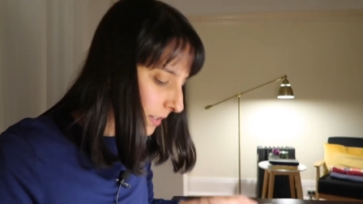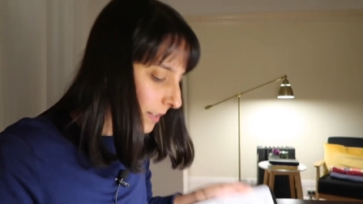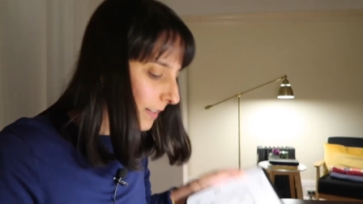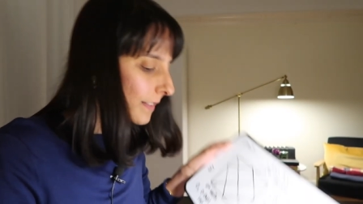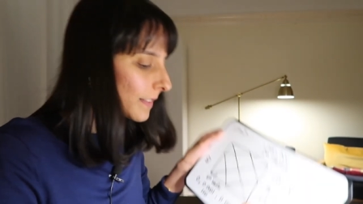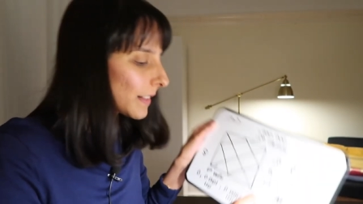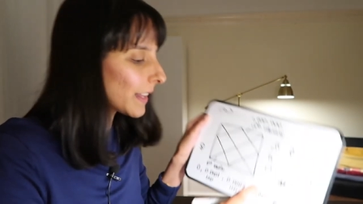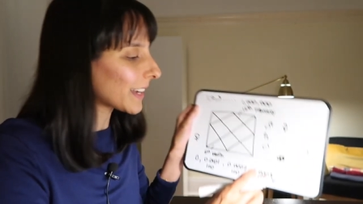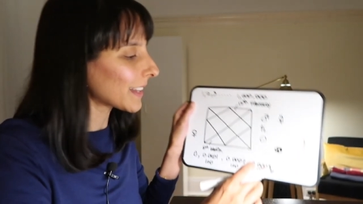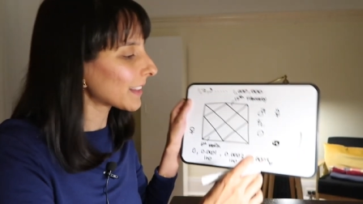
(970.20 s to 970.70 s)

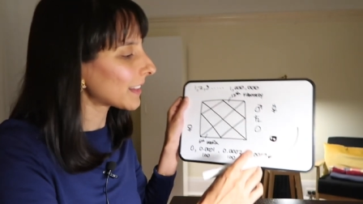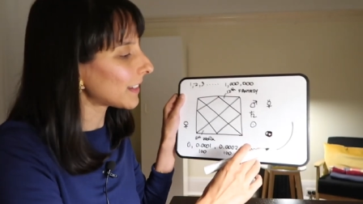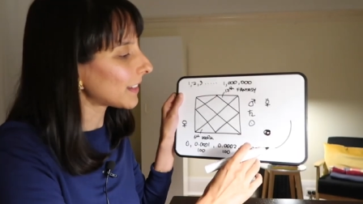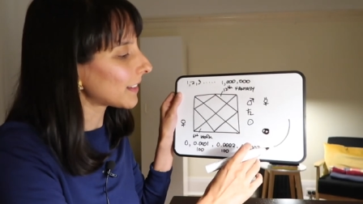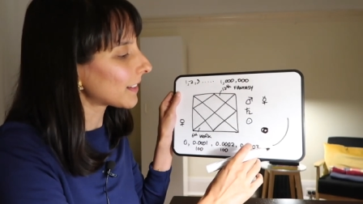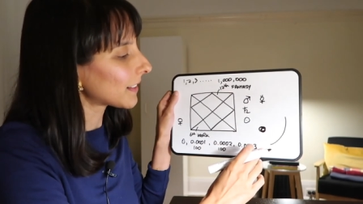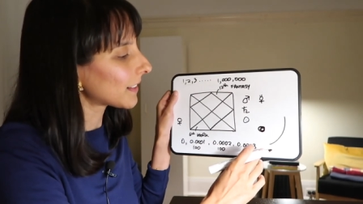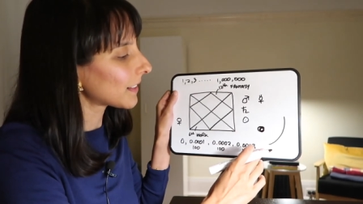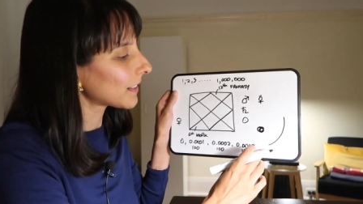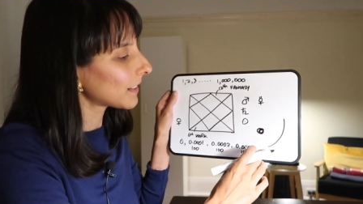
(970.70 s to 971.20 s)
is like
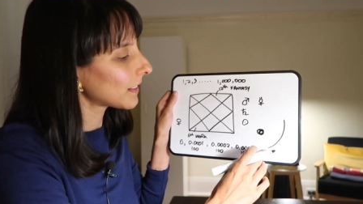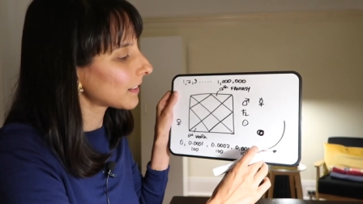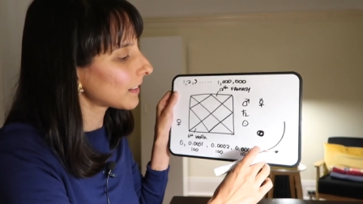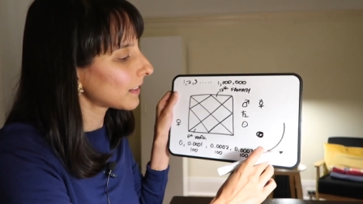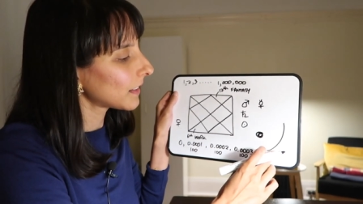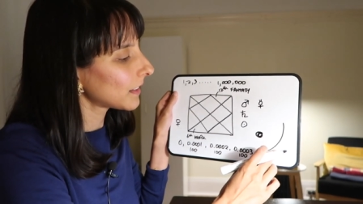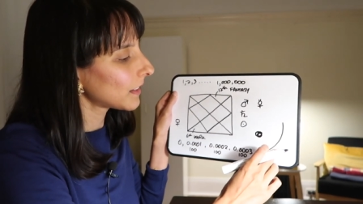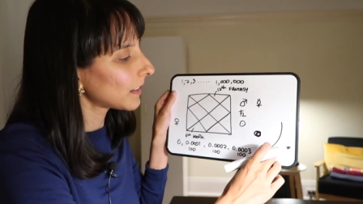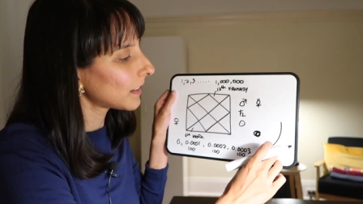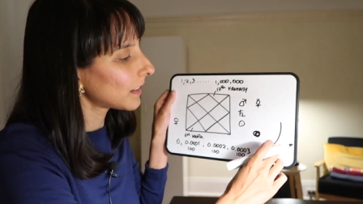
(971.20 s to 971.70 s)
this.
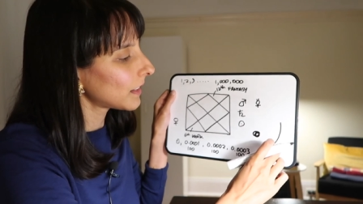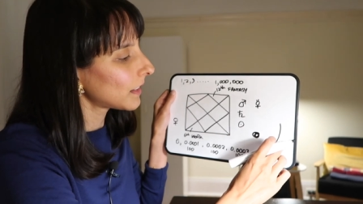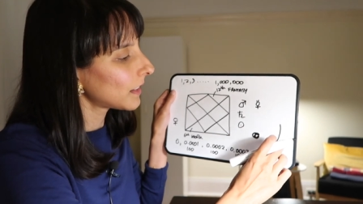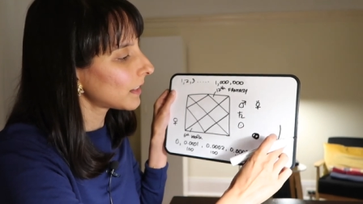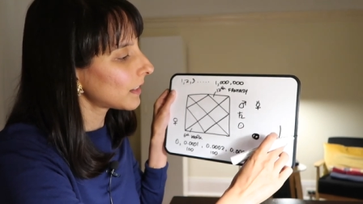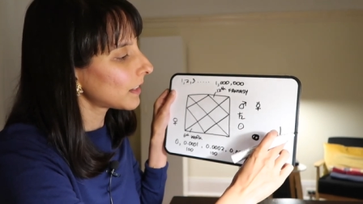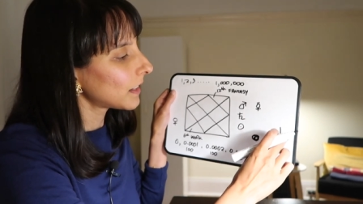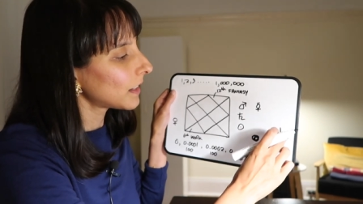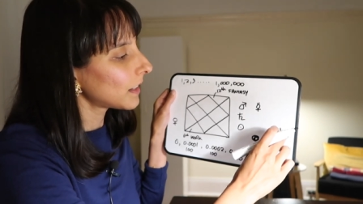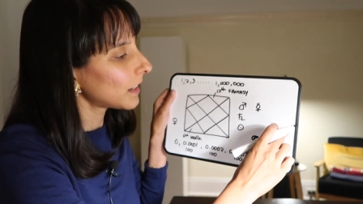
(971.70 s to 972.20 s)

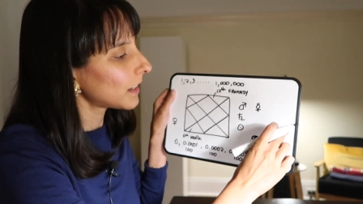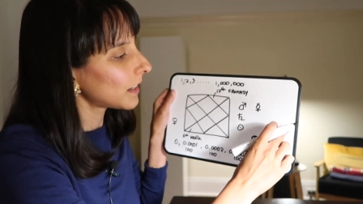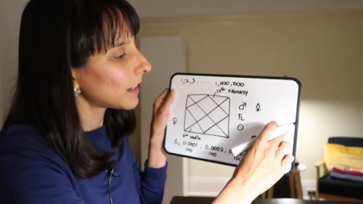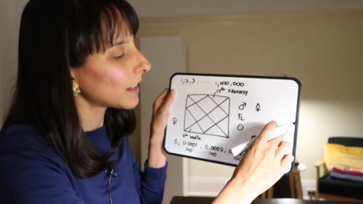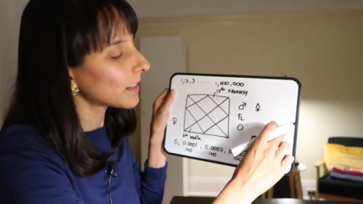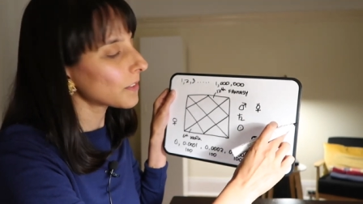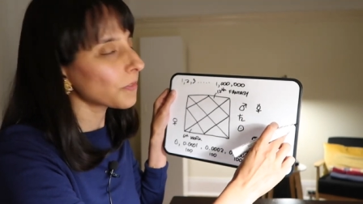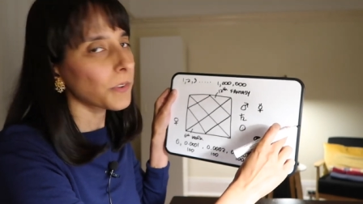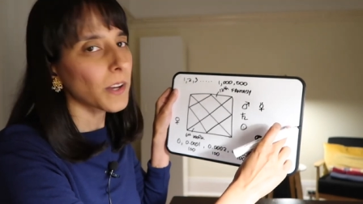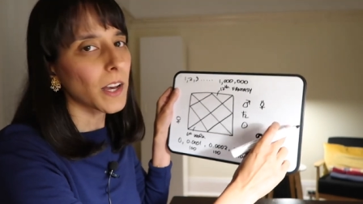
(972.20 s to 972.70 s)

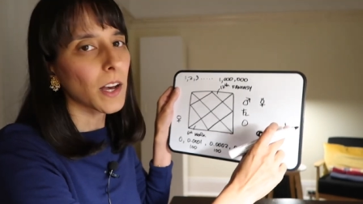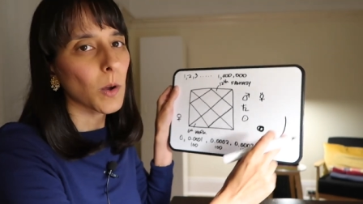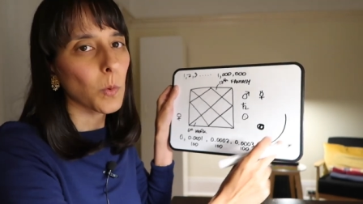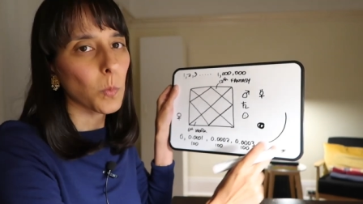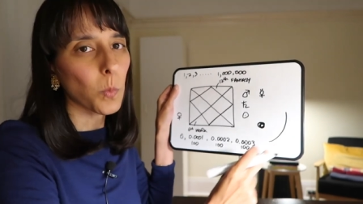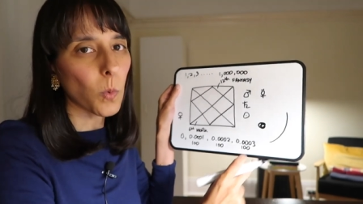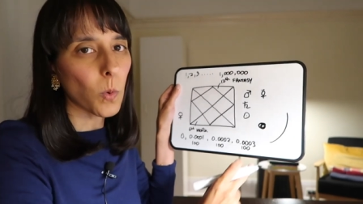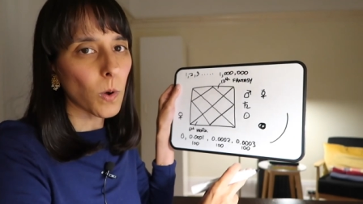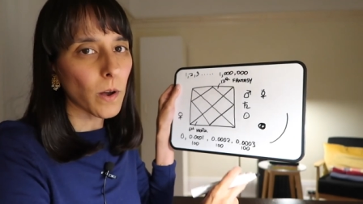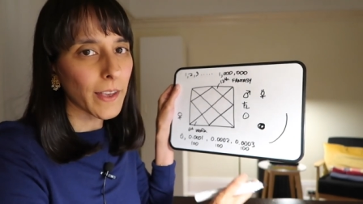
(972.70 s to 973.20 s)
It's far
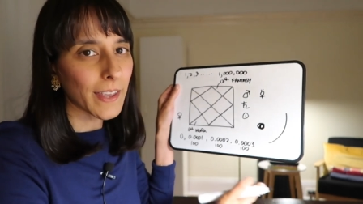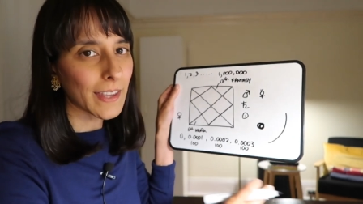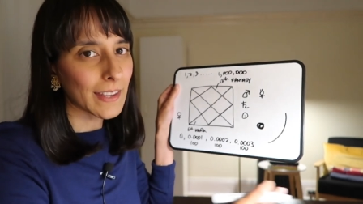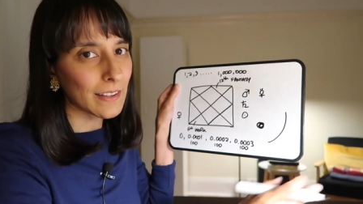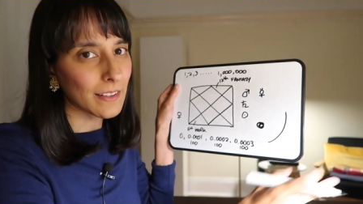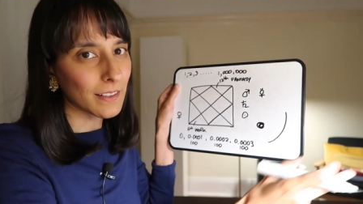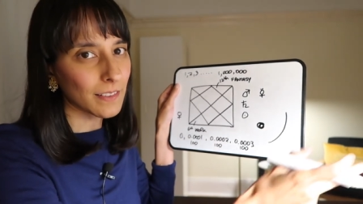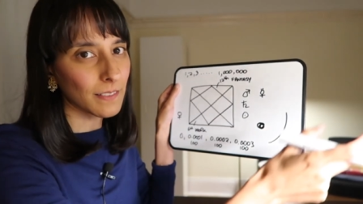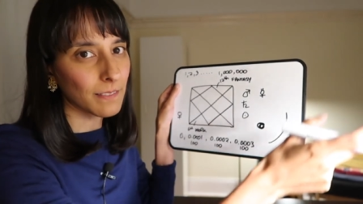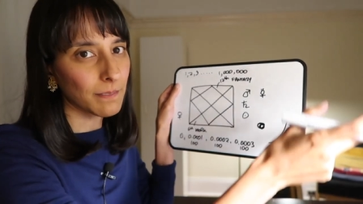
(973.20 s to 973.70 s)

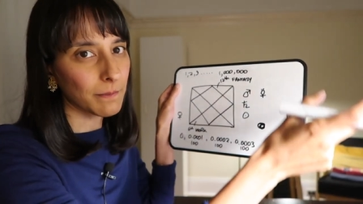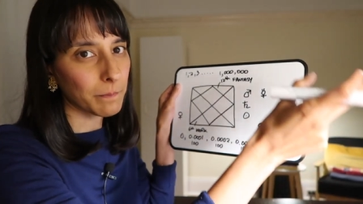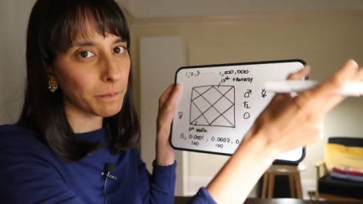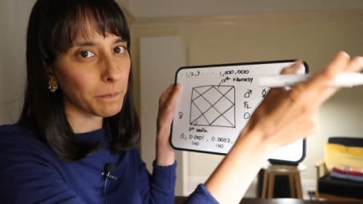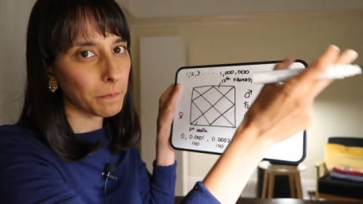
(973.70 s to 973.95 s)
wider